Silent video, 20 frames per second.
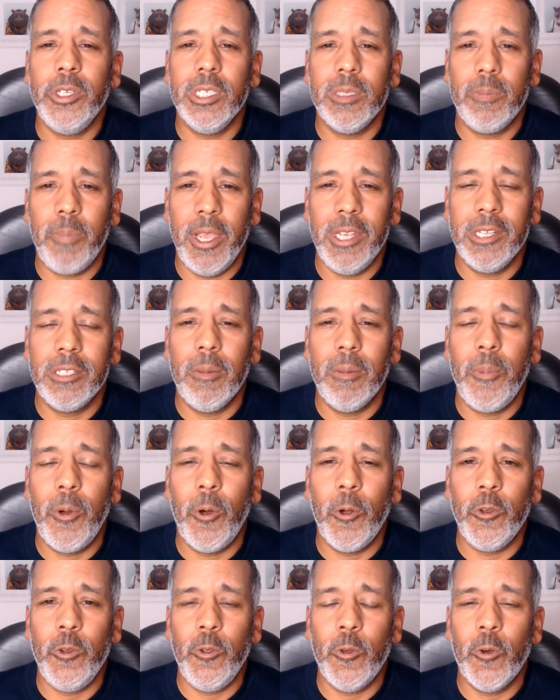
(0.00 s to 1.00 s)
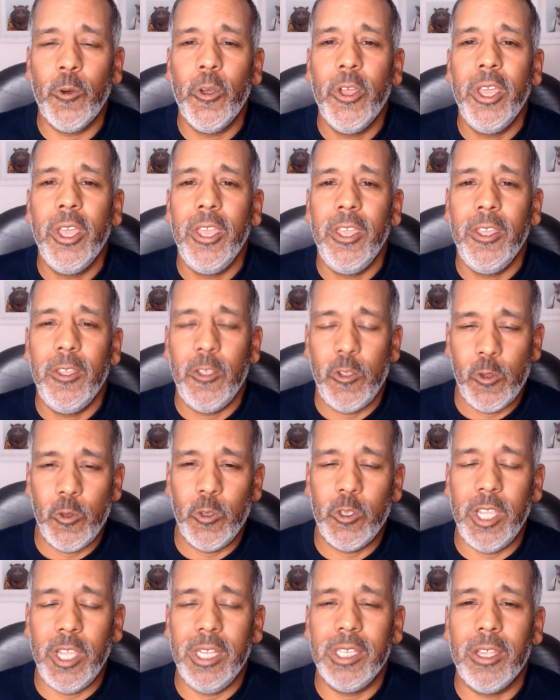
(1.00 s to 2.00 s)
is based upon your
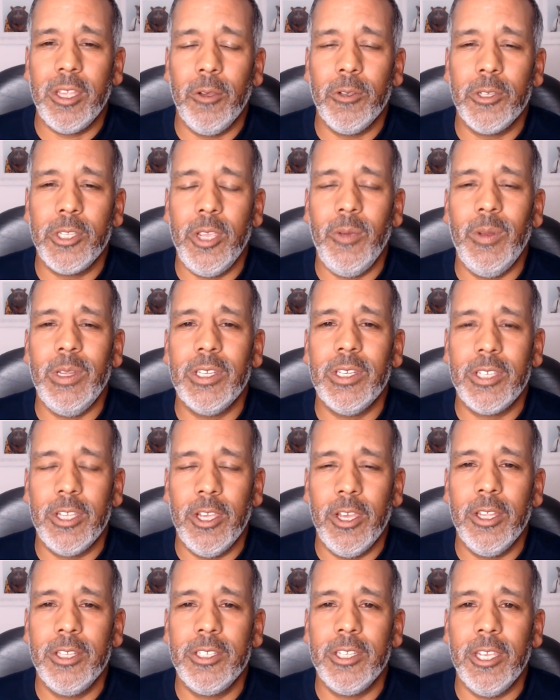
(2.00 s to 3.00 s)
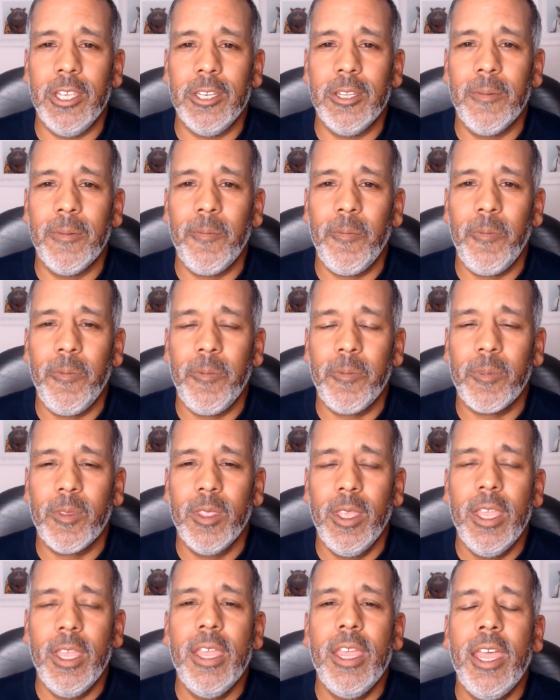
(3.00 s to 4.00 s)
details that you inserted.
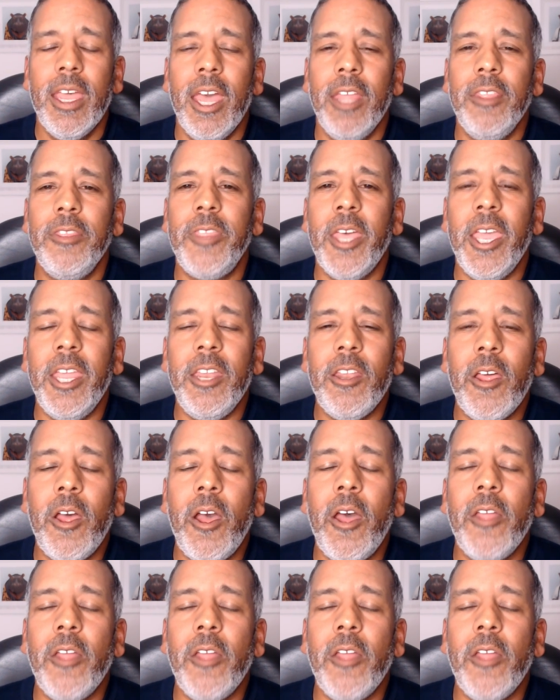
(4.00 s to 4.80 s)
And then